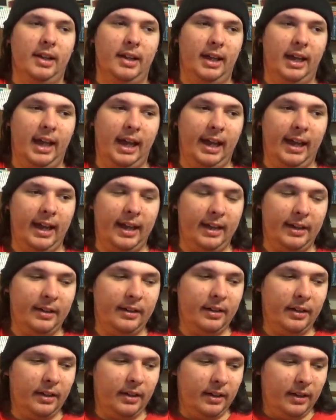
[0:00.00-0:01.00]

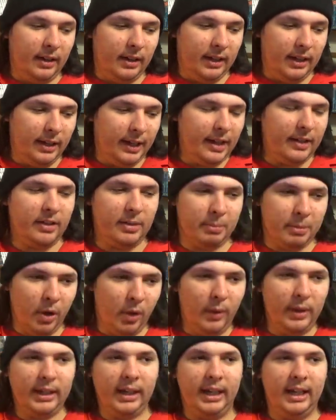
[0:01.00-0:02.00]
and he ends up
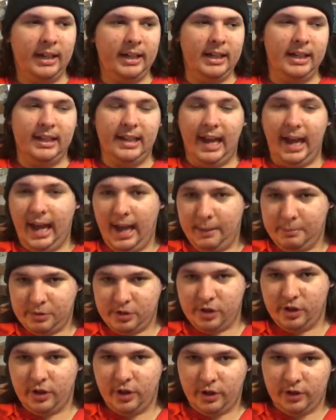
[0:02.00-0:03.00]
going in, he
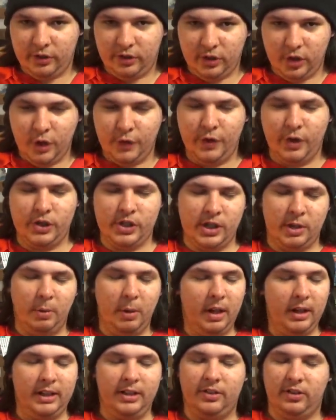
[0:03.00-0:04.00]
captures Uvogin
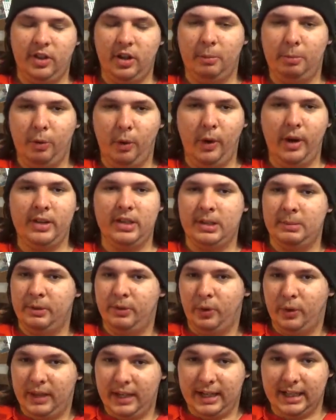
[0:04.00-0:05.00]
while he's still poisoned
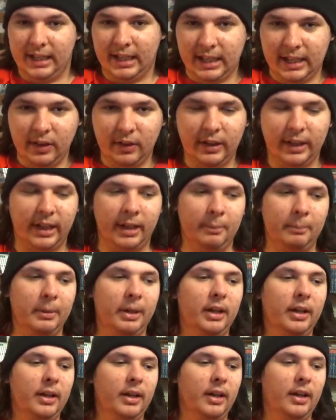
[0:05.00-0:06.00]
before they can heal him.
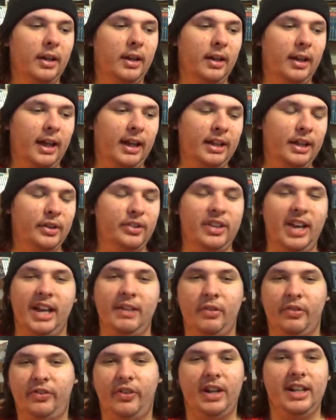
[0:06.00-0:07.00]
And there was kind
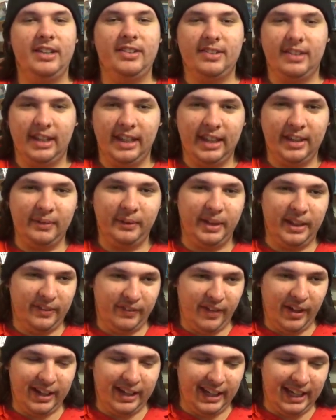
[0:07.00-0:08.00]
of a funny scene with
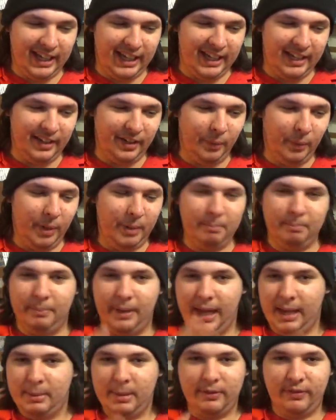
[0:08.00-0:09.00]
fucking the one
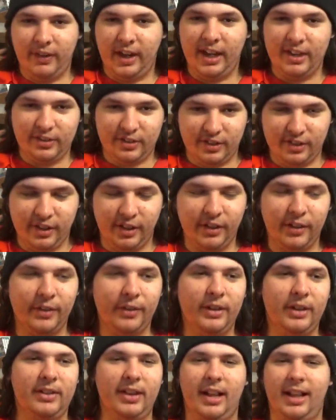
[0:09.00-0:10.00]
baby-faced
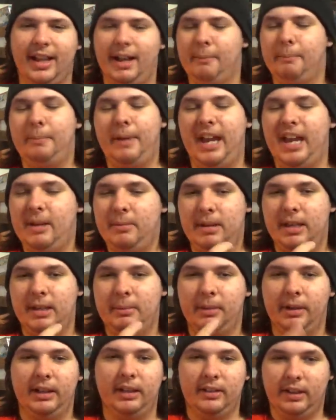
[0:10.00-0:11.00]
dude. He's not like a baby,
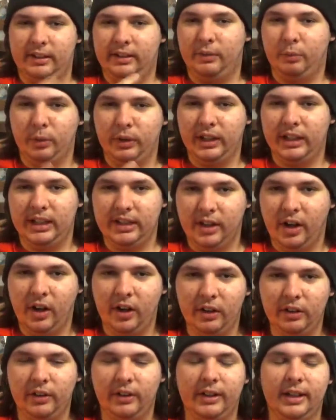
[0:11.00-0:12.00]
but he's like the really
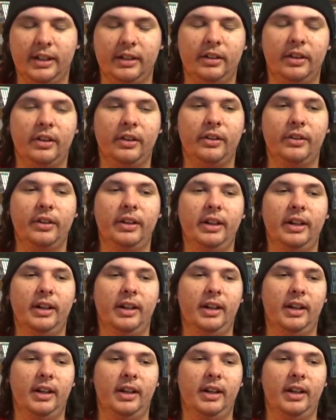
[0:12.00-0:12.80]
young-looking dude.